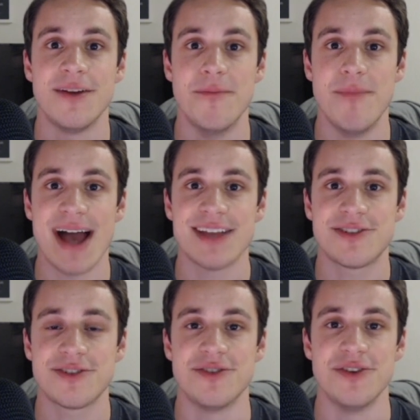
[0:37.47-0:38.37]

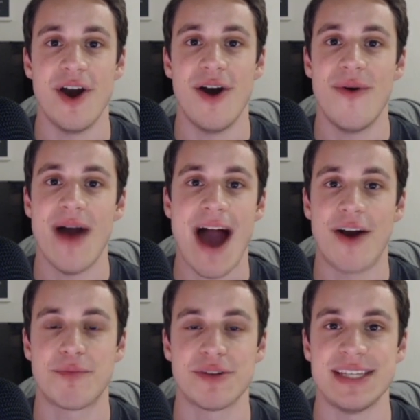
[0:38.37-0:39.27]
Masters know how
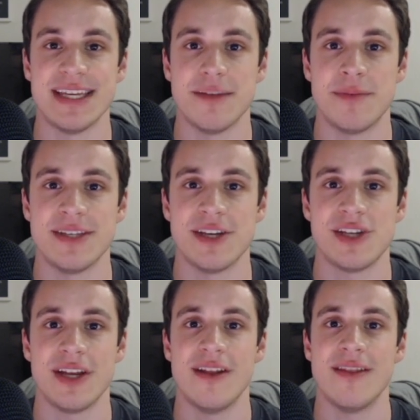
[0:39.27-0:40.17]
to proceed in the
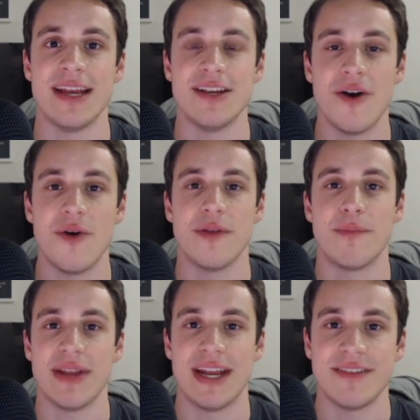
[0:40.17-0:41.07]
position. They know the
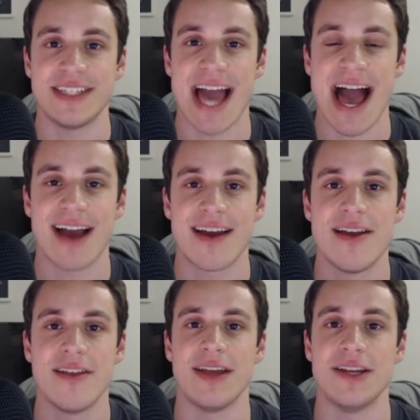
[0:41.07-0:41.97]
plan of attack.
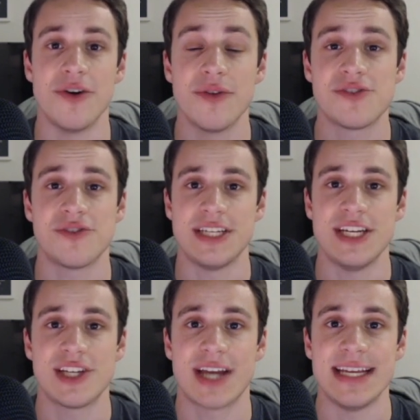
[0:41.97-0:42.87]
They know the
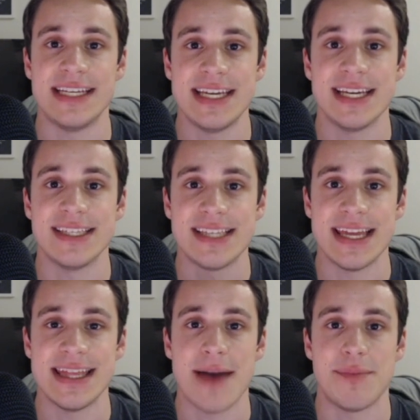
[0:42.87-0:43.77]
strategic ideas
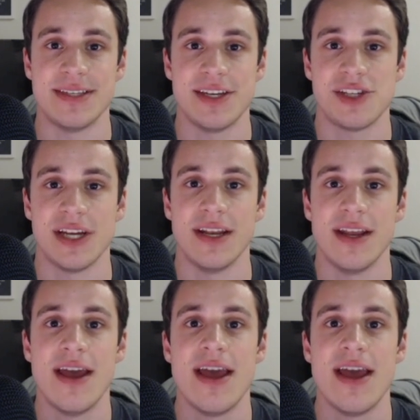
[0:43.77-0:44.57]
in that position.